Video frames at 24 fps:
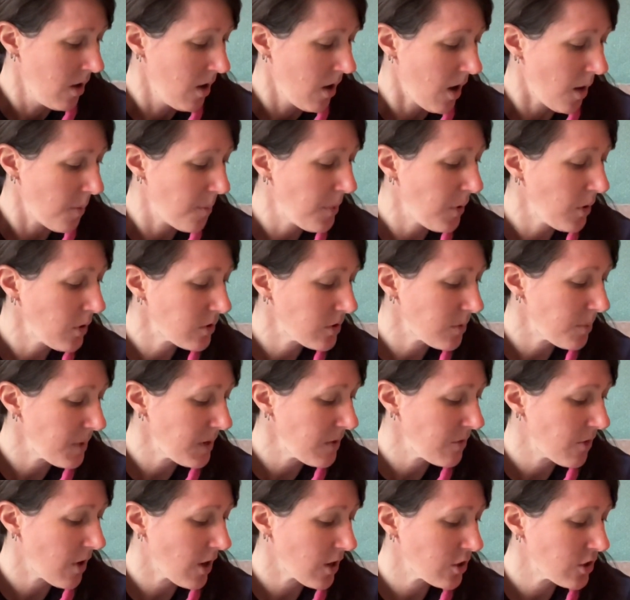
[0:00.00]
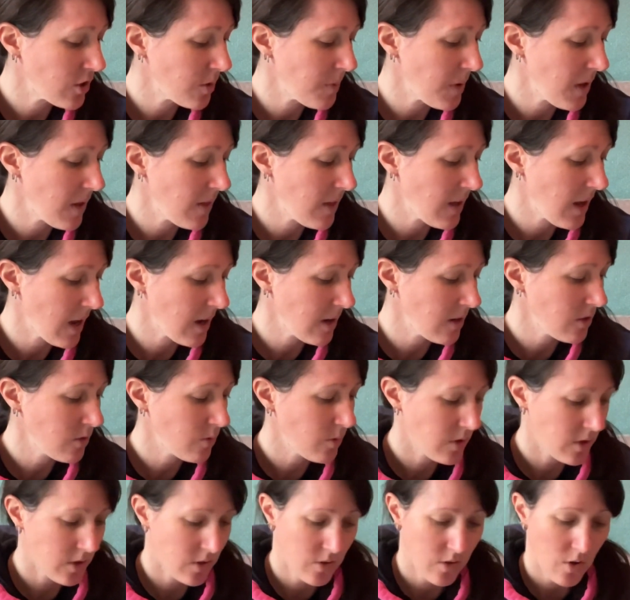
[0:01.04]
I possibly rushed a bit at the end
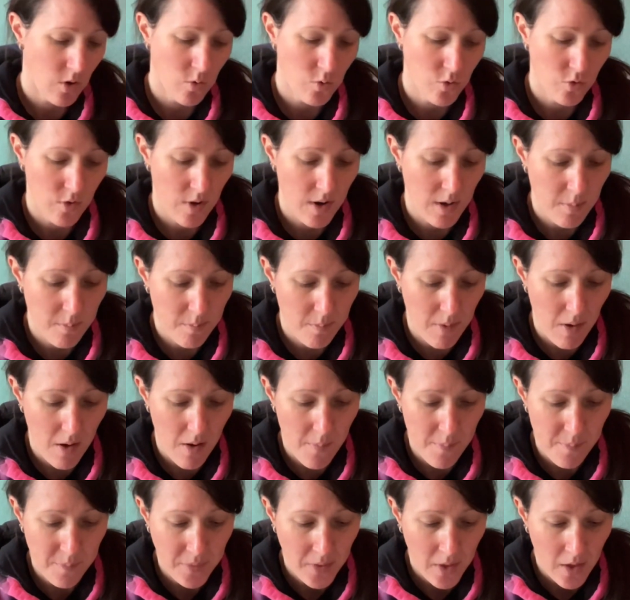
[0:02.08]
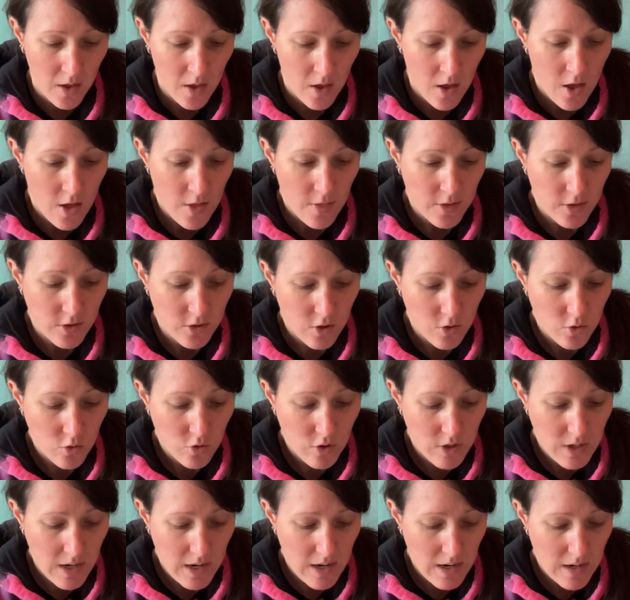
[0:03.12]
with the soldering, but the
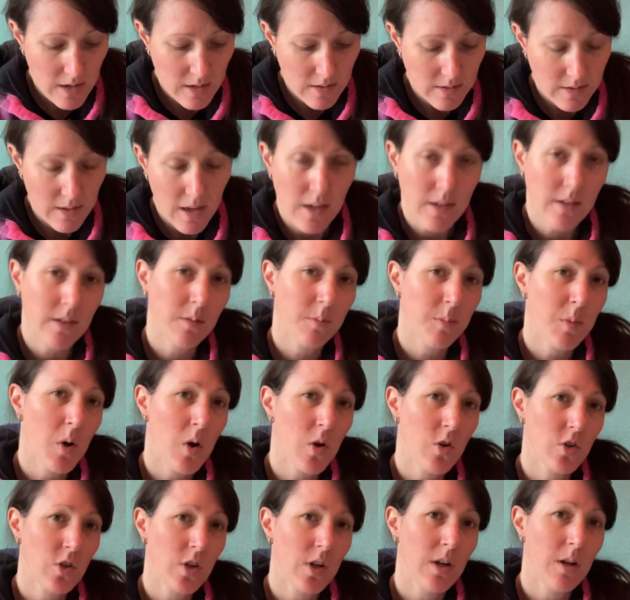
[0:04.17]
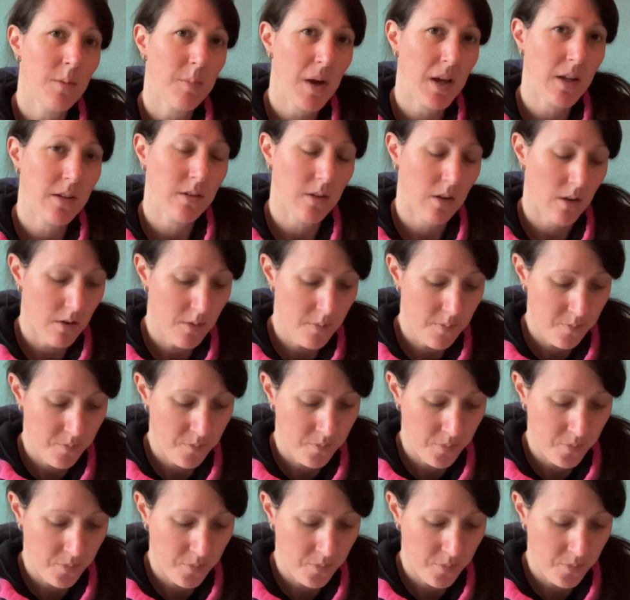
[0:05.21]
soldering is getting marginally better.